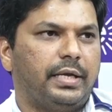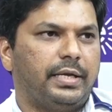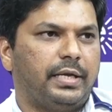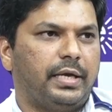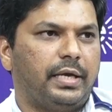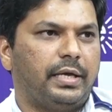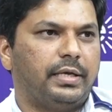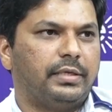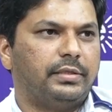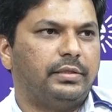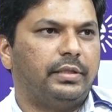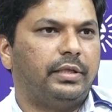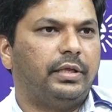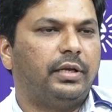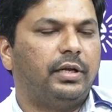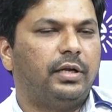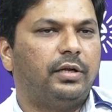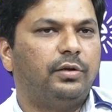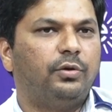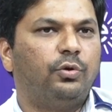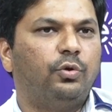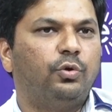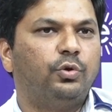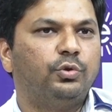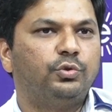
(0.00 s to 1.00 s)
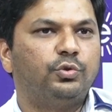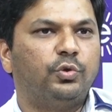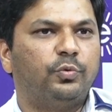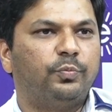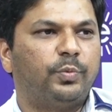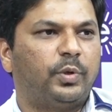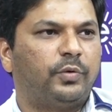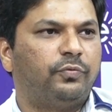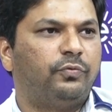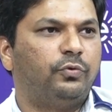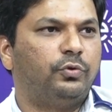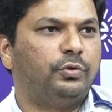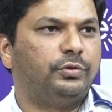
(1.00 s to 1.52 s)
There are no
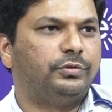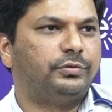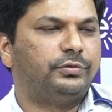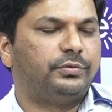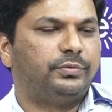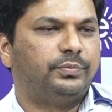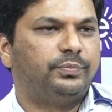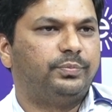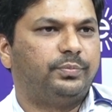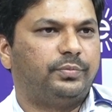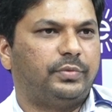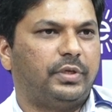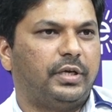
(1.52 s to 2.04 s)
superfoods.